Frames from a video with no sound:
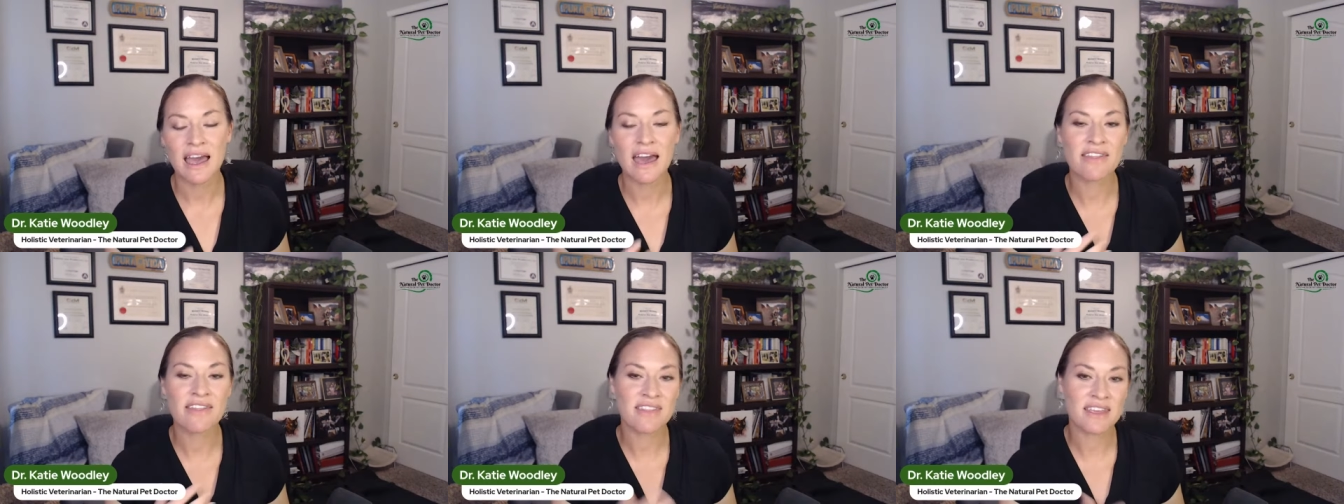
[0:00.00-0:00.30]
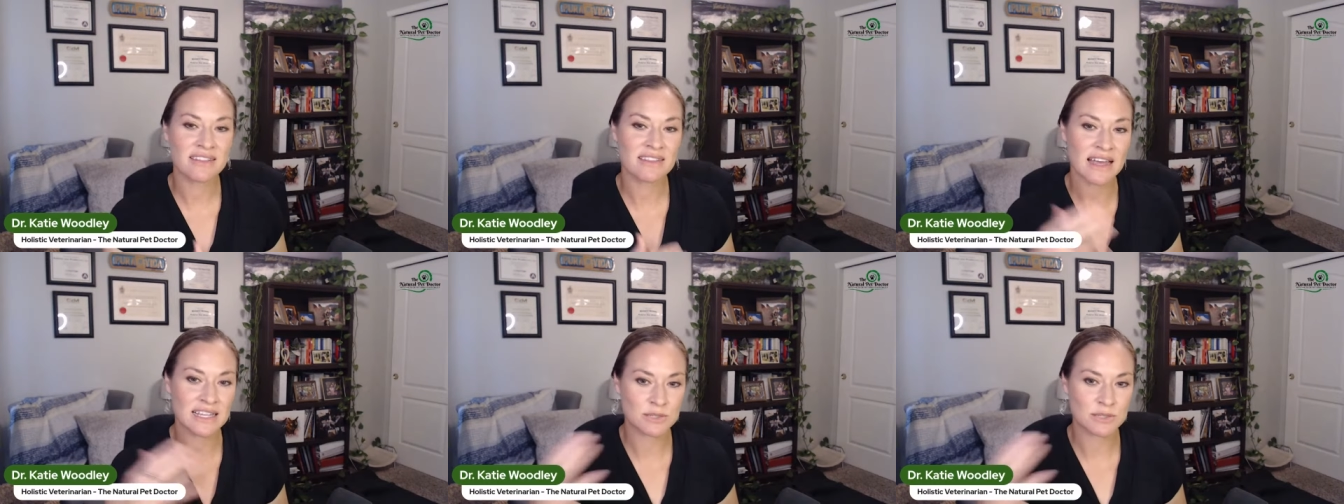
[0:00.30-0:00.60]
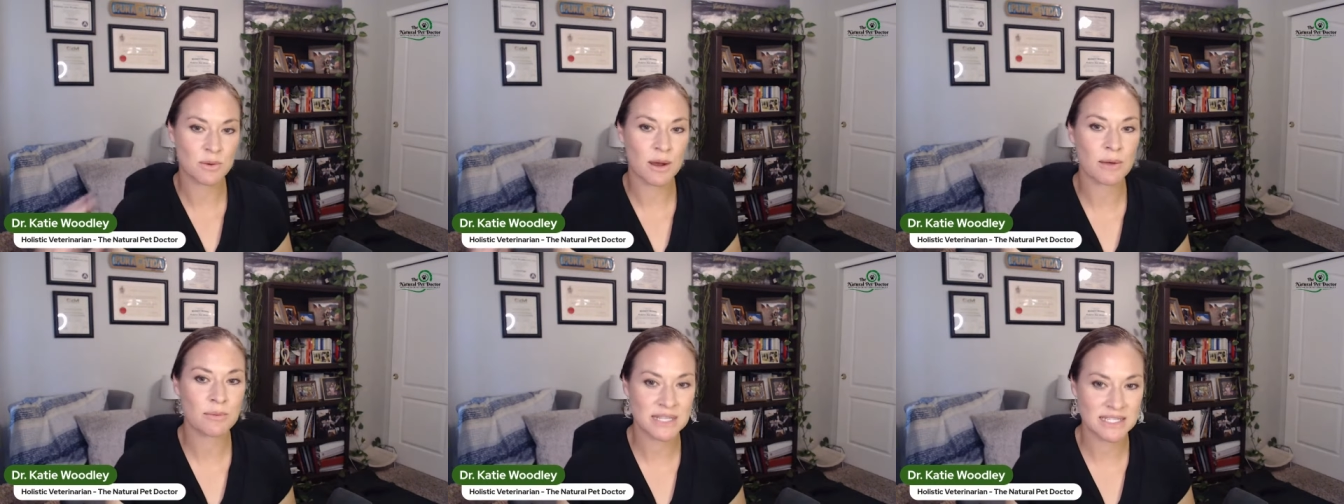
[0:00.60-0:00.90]
and then that's
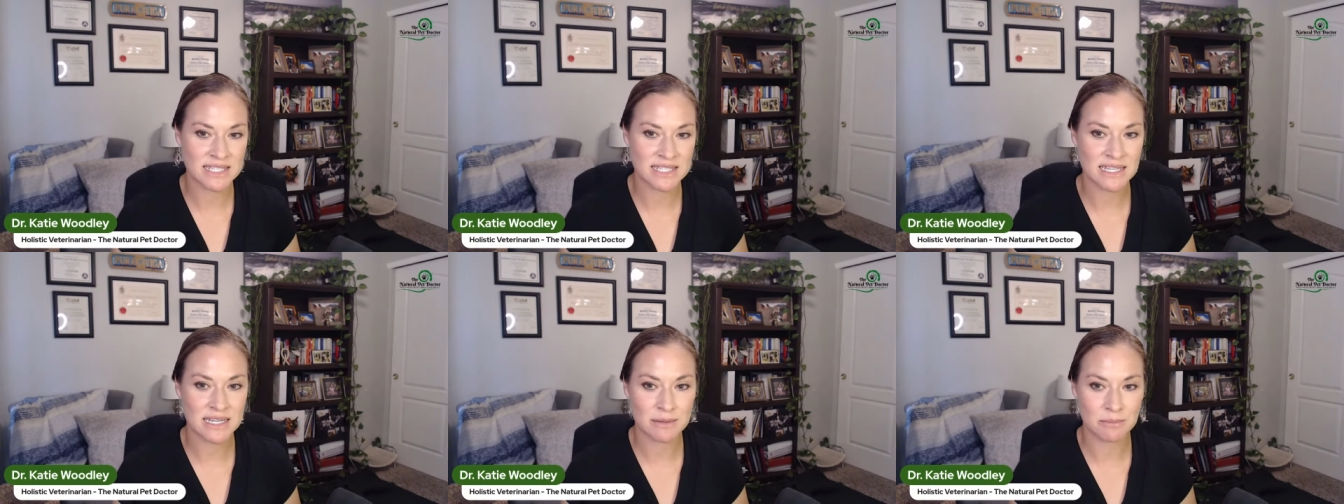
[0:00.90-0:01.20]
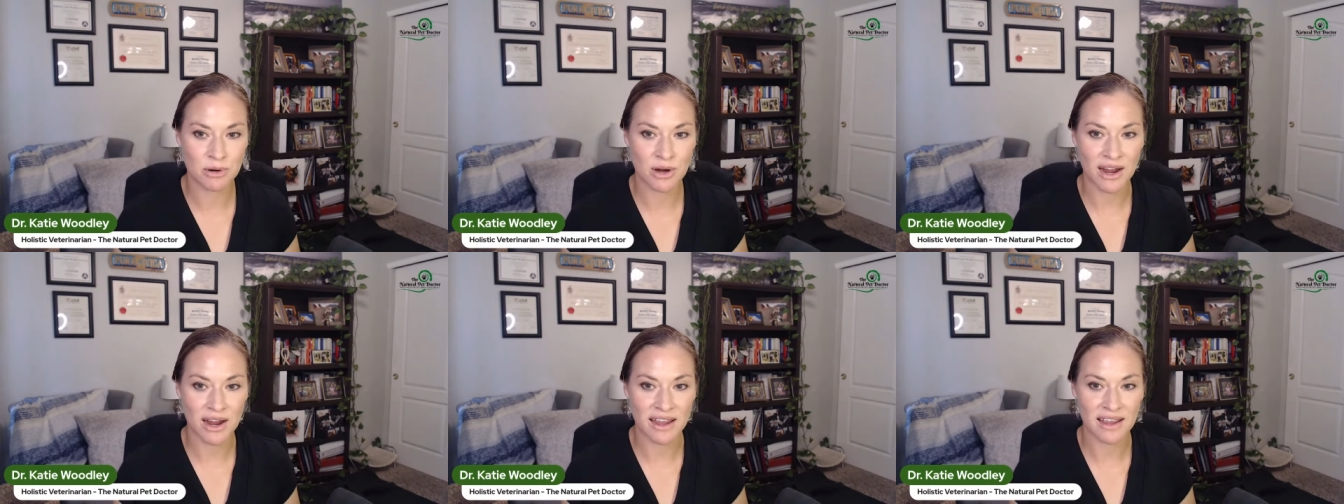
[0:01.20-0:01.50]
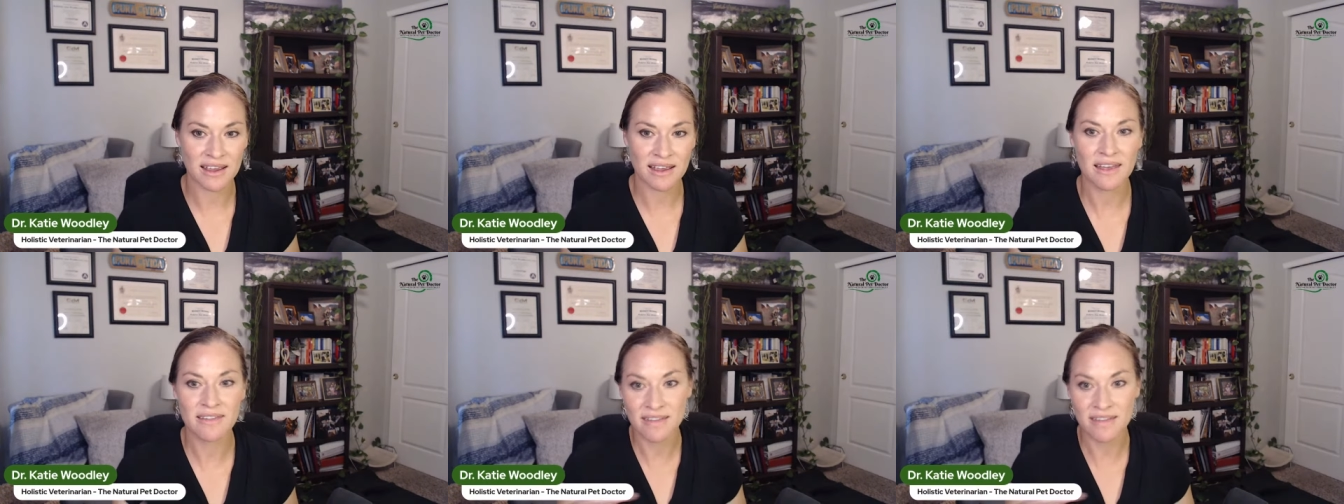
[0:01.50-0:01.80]
why we see it
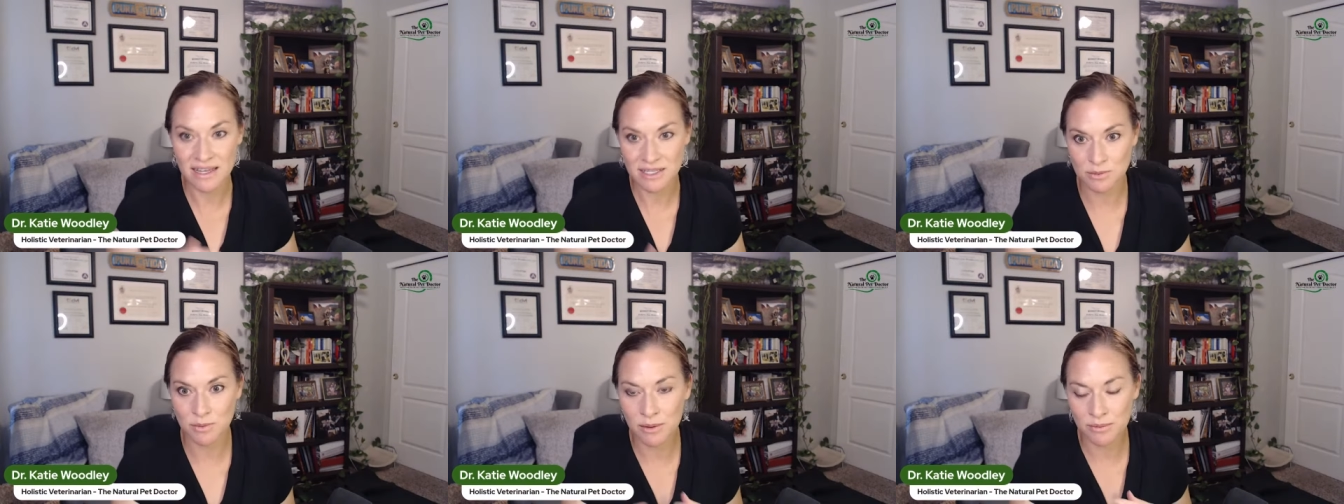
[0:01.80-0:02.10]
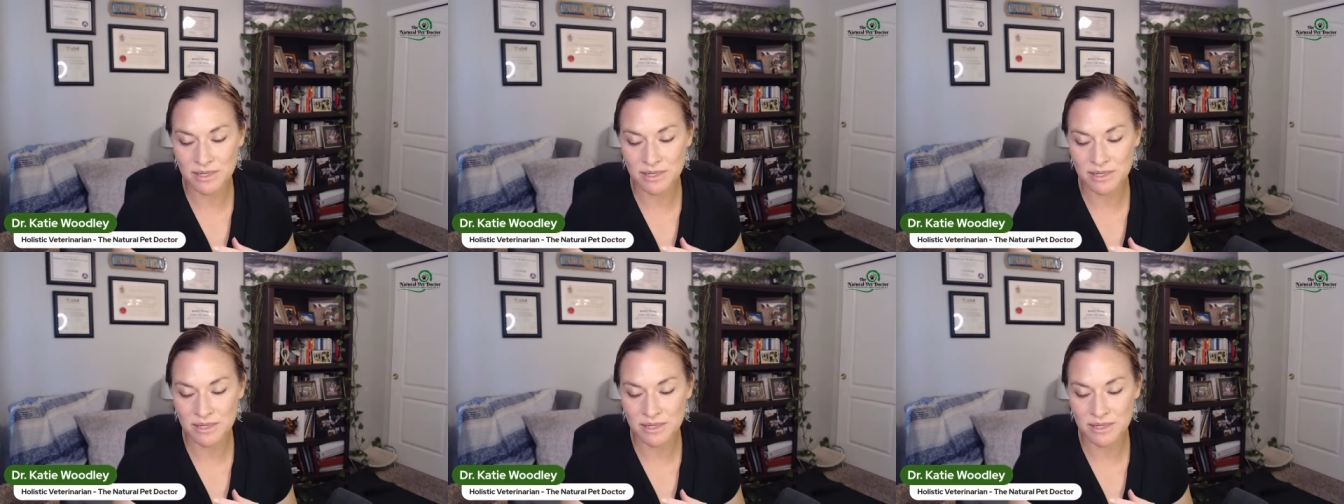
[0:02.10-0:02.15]
break. And that's why